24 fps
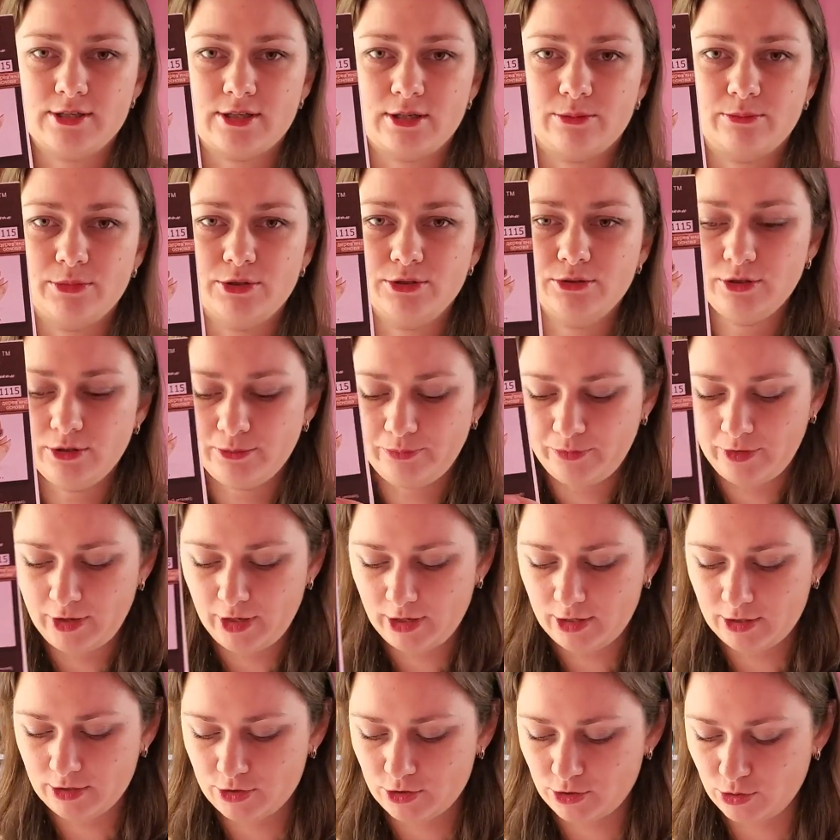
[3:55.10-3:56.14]
assembled.
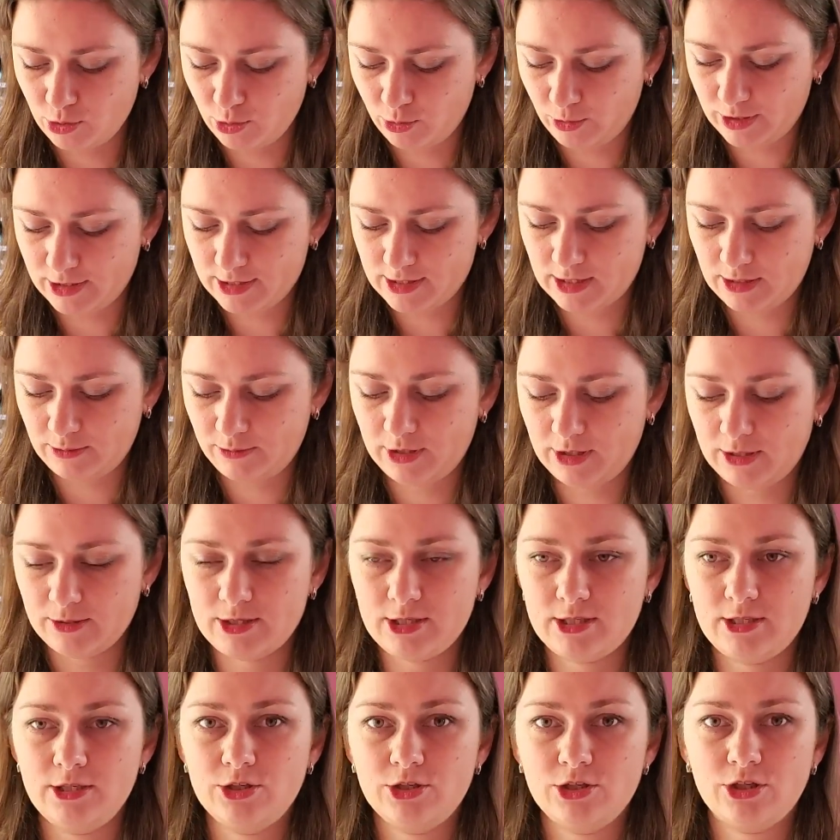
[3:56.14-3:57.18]
So once I'm done
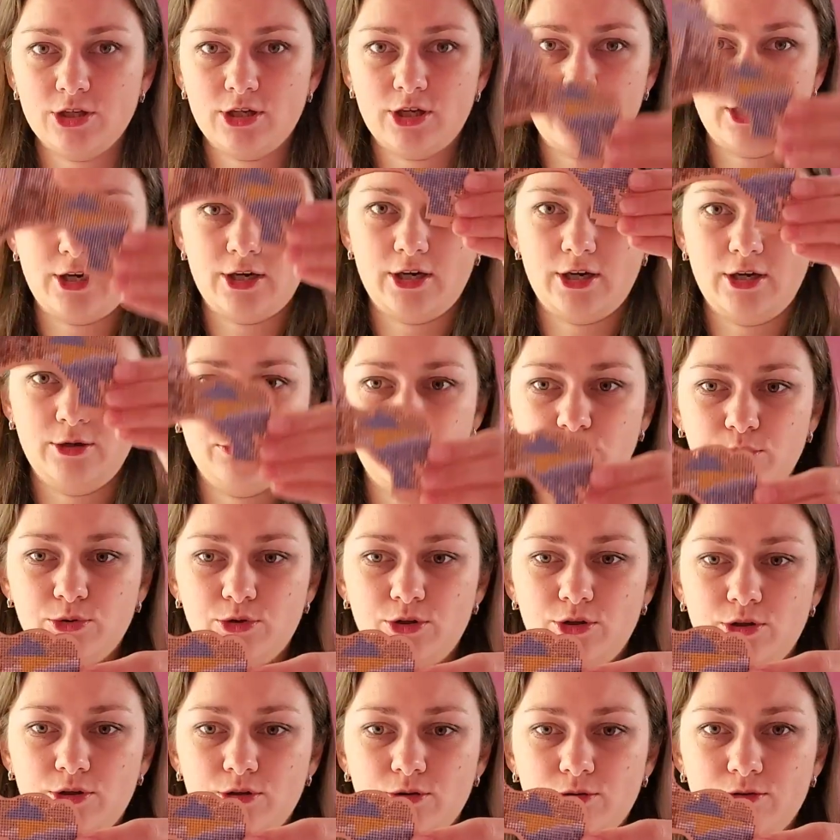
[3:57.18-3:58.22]
stitching, I
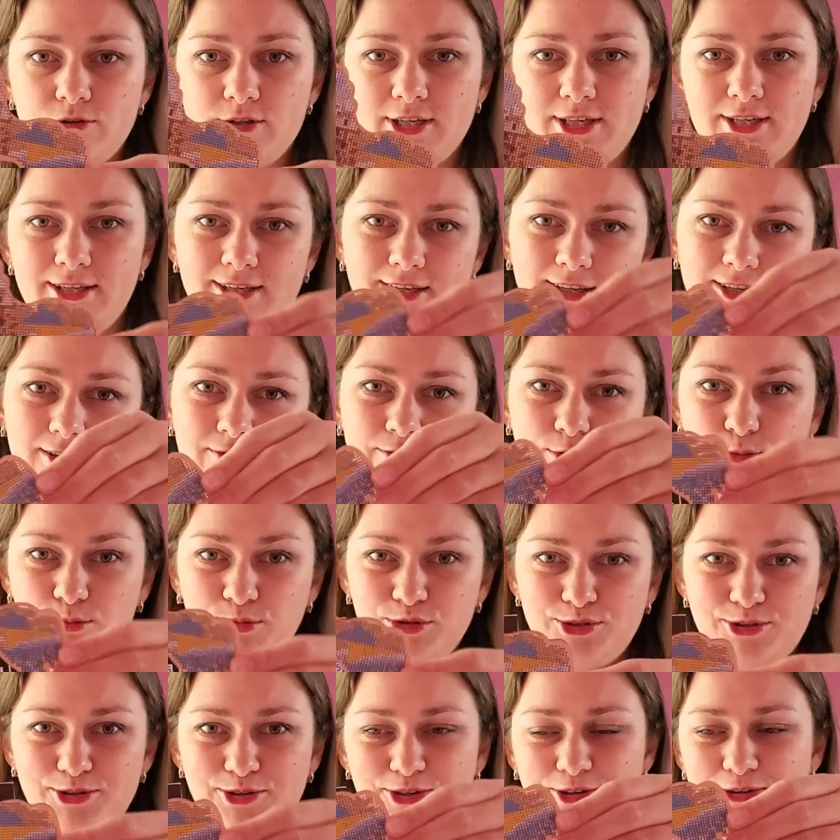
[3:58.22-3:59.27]
put it on that, and it will
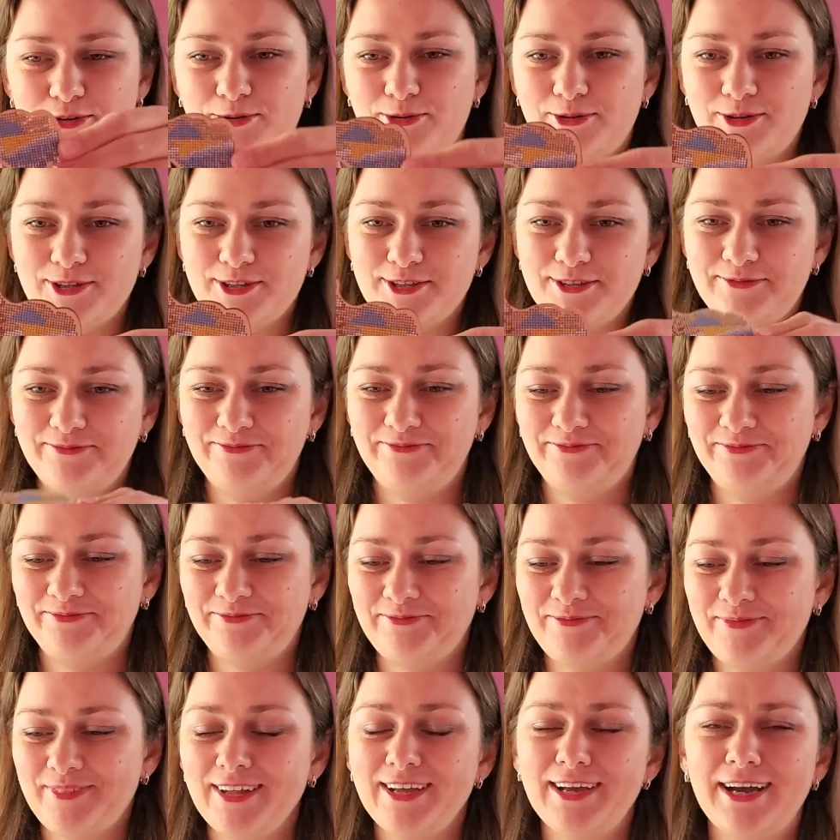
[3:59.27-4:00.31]
be a rocking horse.
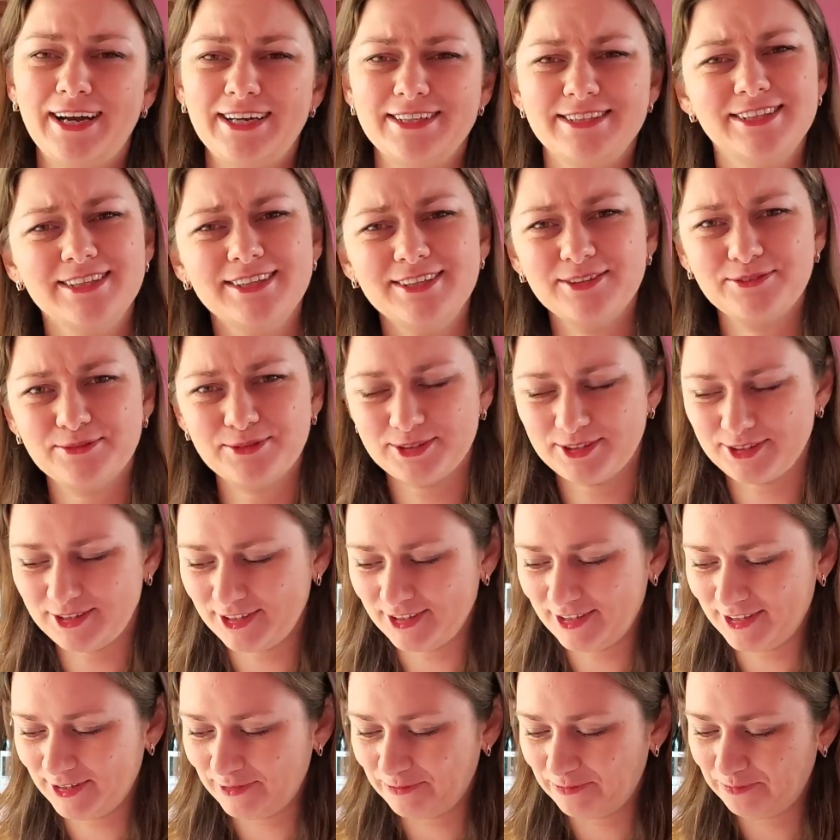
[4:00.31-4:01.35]
I think it was
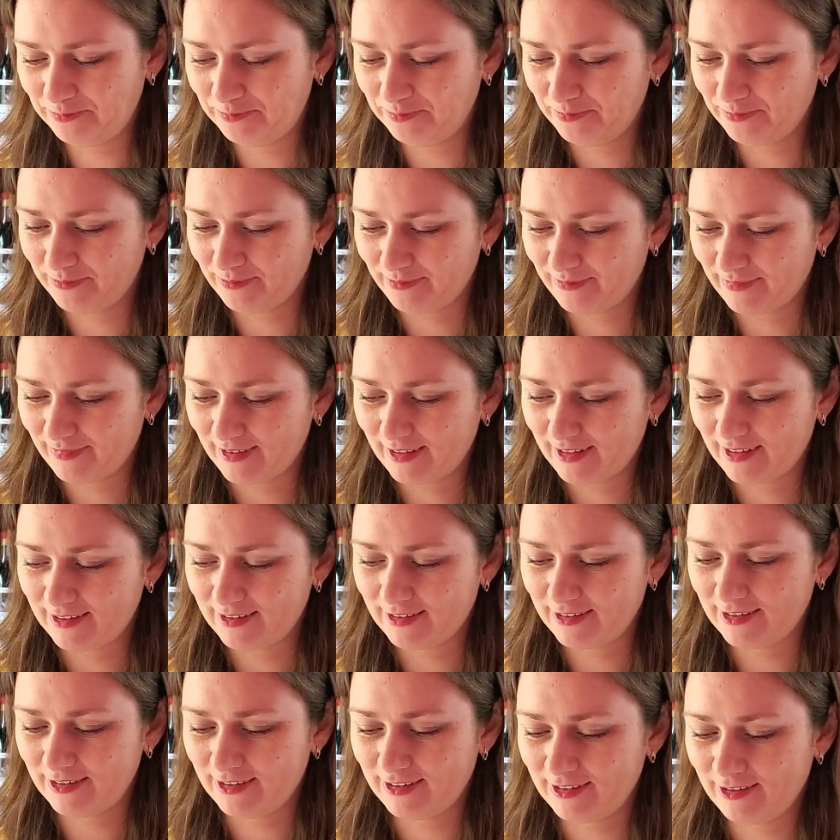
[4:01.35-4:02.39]

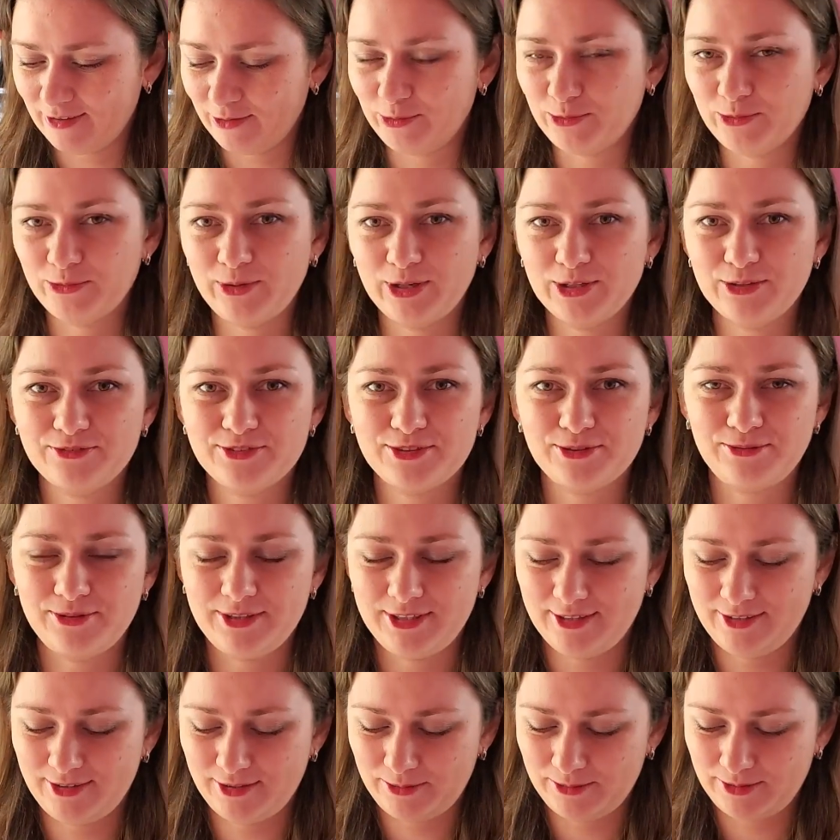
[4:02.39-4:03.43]
one of the
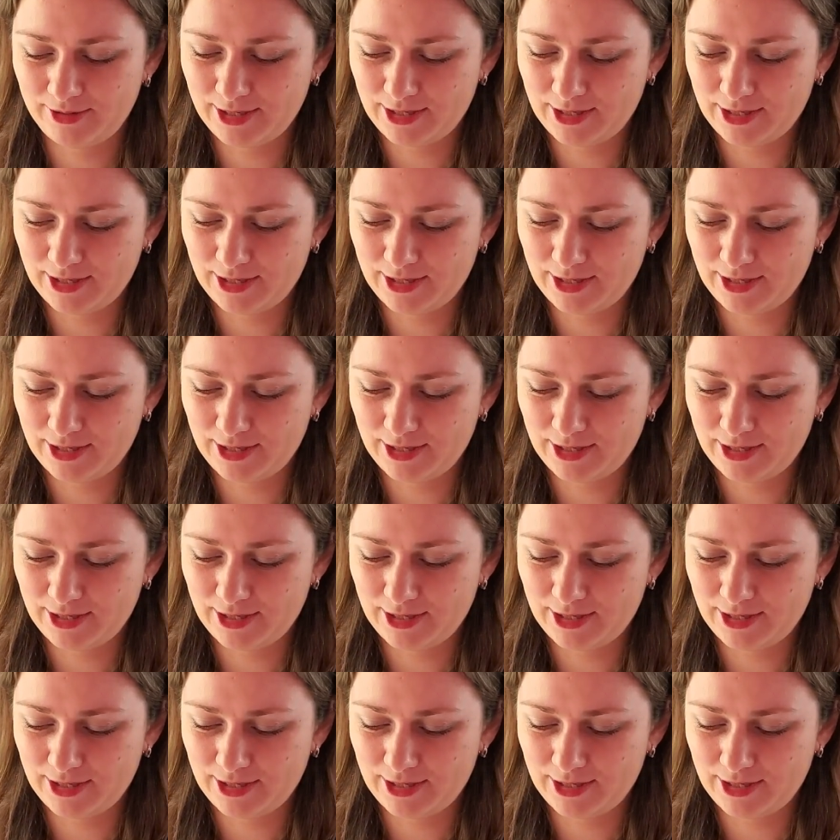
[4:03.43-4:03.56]
videos